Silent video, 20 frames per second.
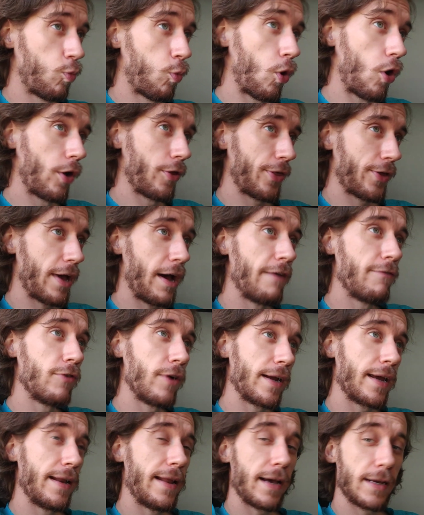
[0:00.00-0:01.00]
worth
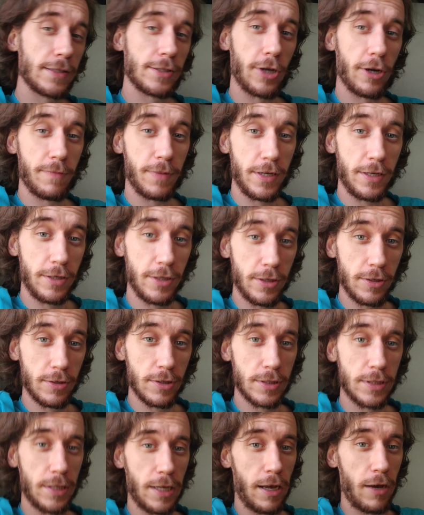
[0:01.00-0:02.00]
covering in XRP
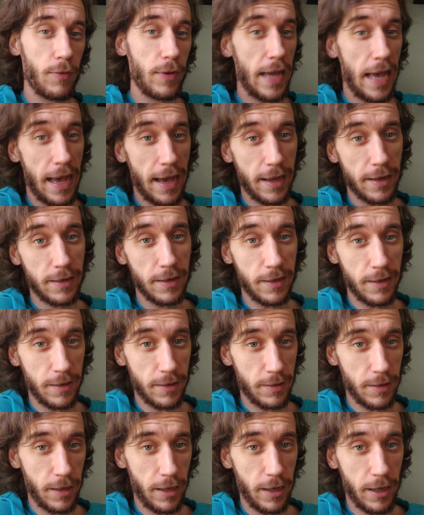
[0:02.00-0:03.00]
news. We had
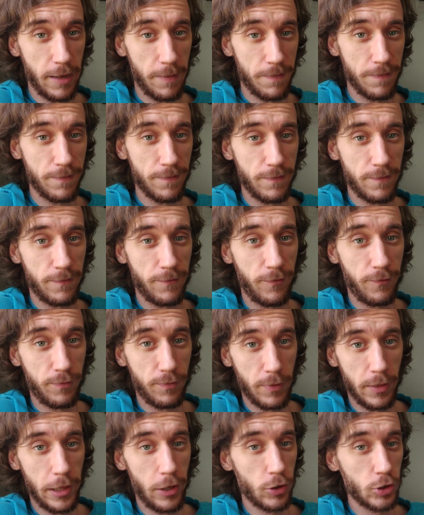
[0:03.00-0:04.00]
a
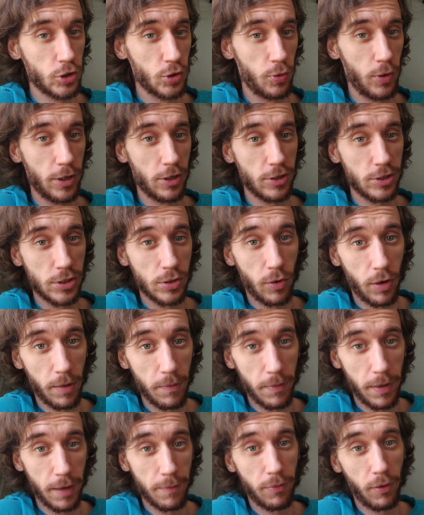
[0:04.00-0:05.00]
little Twitter
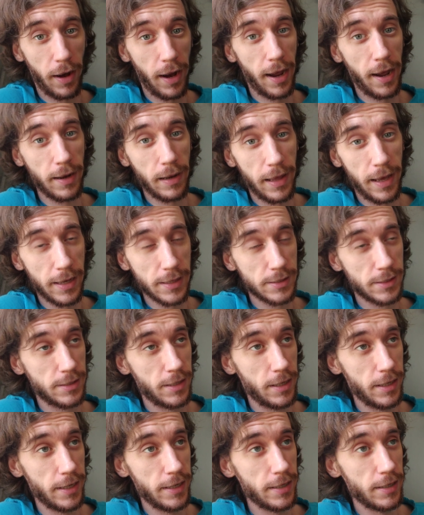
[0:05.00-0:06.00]
storm by Brad last
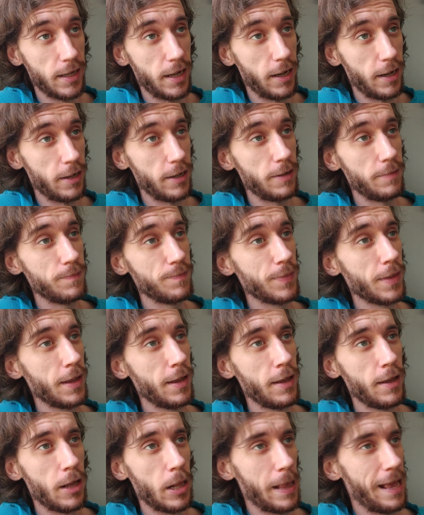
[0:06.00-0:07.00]
night.
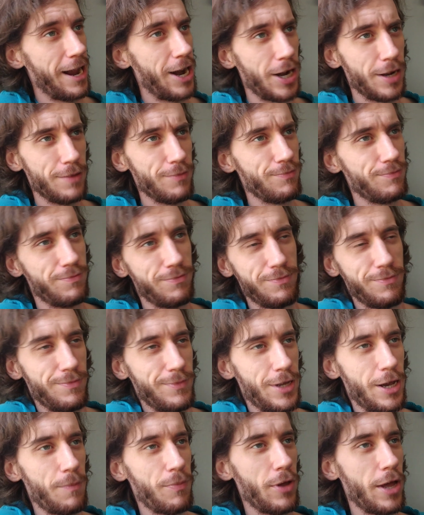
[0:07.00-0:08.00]
Plenty
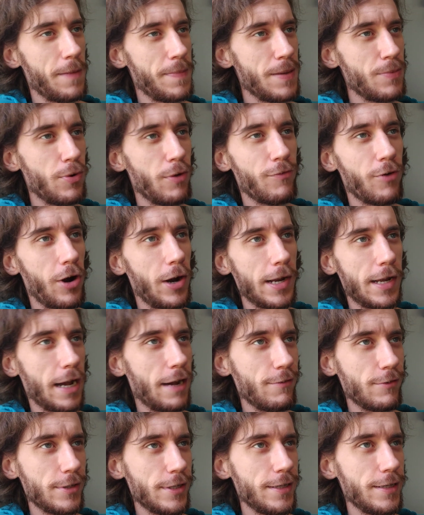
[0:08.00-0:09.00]
of people have already
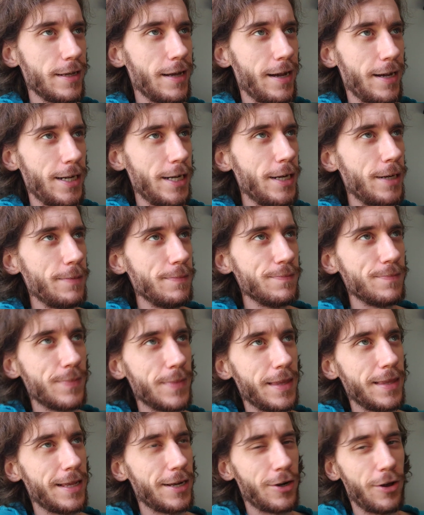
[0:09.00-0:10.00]
covered it.
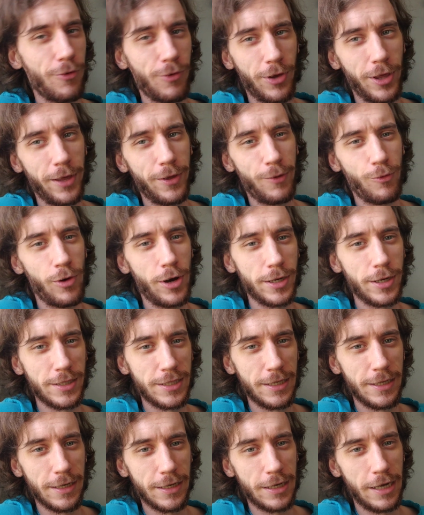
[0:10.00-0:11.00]
I don't really want
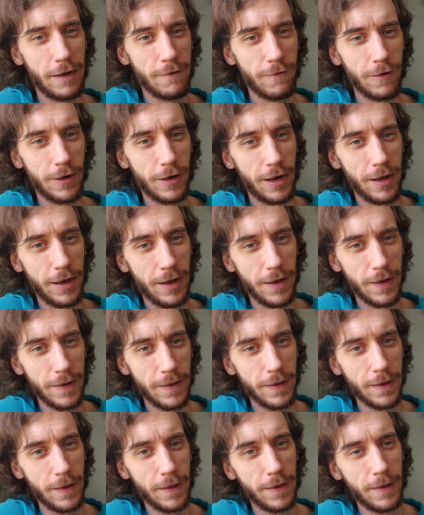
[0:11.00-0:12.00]
to cover,